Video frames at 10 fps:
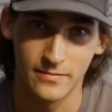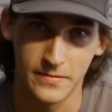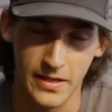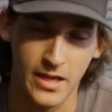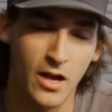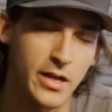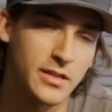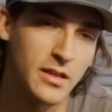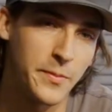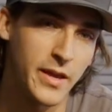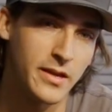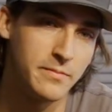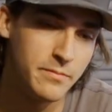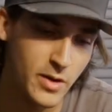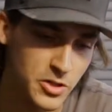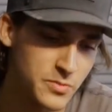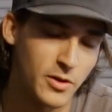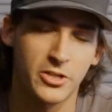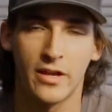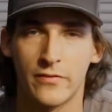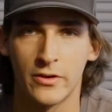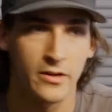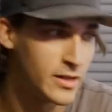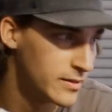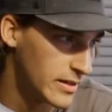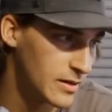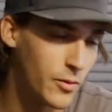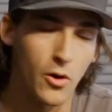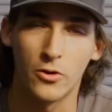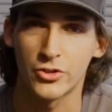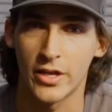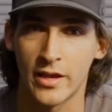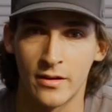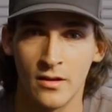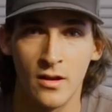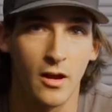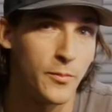They cut into the paint much, much heavier than a polish can. A